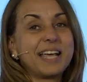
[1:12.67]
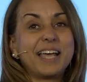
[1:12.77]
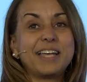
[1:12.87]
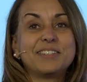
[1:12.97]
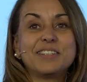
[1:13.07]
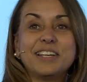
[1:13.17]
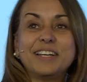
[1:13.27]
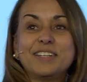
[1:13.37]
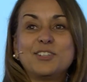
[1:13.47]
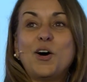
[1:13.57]
I had
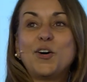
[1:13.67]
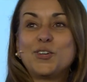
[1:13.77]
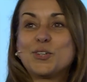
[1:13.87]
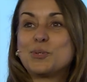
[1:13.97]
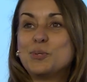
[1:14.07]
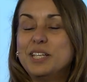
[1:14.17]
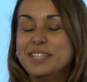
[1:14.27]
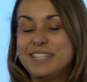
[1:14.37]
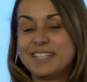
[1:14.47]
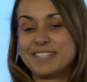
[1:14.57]
the honor to
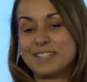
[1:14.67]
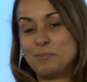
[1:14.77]
lead this